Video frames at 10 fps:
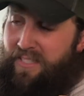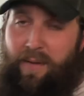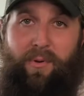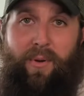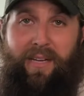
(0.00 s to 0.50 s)
I'm
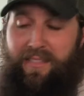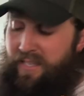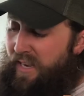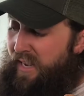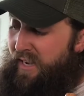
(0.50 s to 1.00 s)
doing it
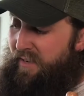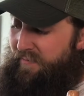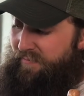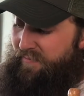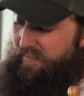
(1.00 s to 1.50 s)
today
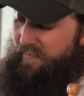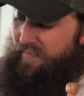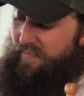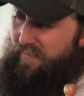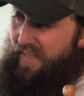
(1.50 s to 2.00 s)

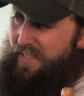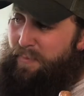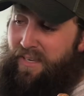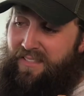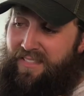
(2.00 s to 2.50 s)
is
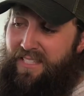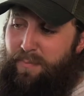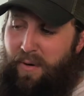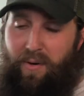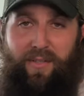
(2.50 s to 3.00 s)
because this
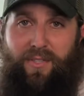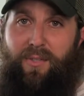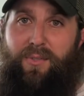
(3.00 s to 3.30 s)
barrel has also